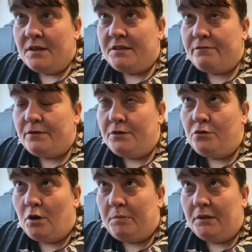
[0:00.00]
different
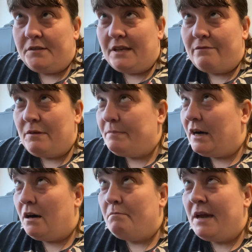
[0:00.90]
knobbles in every
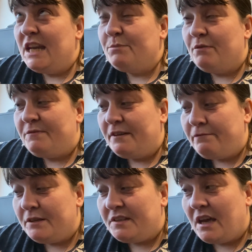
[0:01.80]
bar made up of
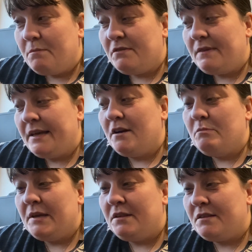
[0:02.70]
different types of Lego
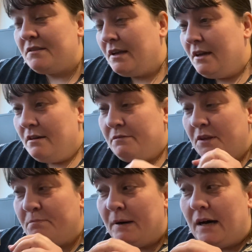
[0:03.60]
pieces.
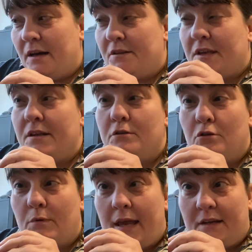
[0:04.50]
This bar is
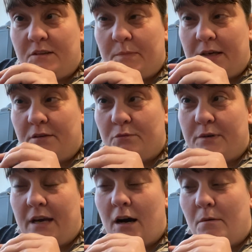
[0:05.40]
incorrect because
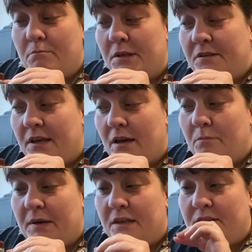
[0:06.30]
we are missing a
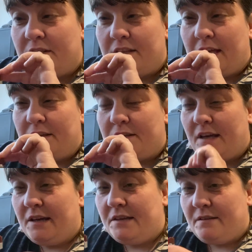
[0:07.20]
piece at that
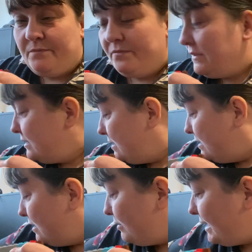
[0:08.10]
side.
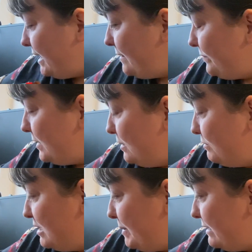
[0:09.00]
Okay,
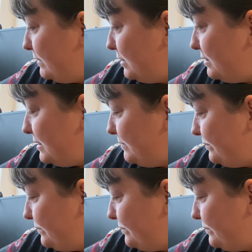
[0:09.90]
with a bit of luck.